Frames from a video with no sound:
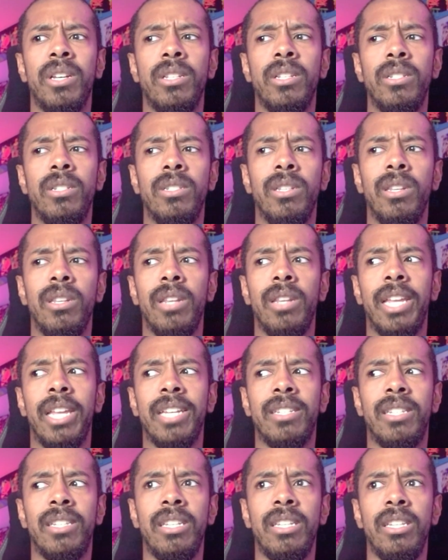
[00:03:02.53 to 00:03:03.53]
because
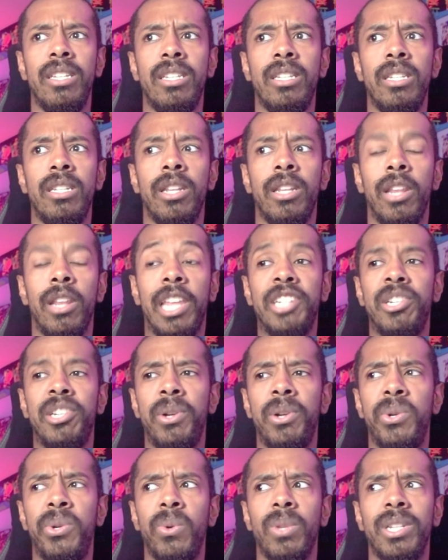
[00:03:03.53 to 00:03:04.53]
Legacy, the
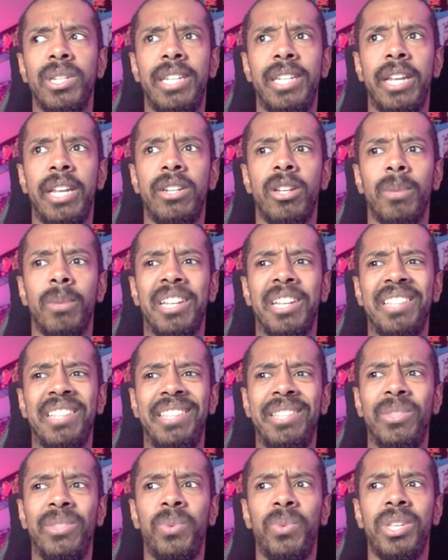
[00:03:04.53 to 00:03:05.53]
Legendary Duelist set comes
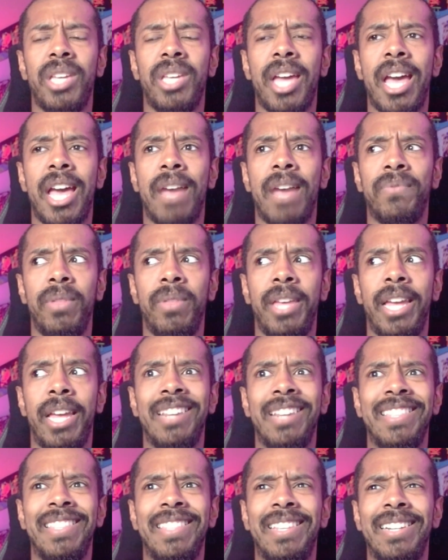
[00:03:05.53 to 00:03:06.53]
I think the week after
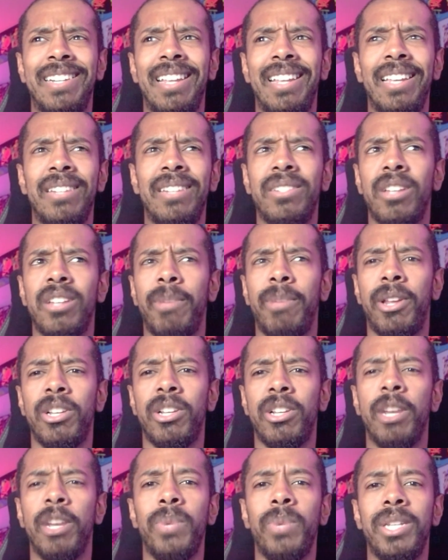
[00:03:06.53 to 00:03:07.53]
that, and then the tens come
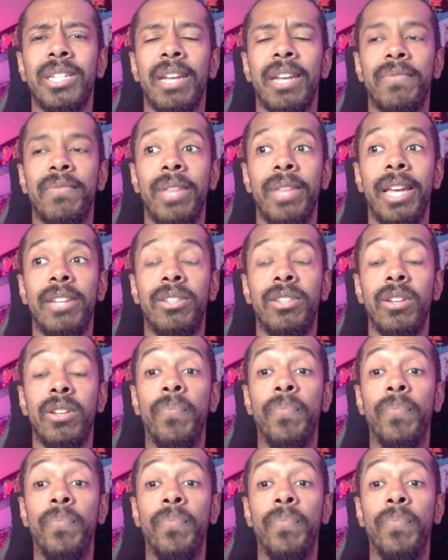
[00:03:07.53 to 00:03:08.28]
out a couple weeks after that.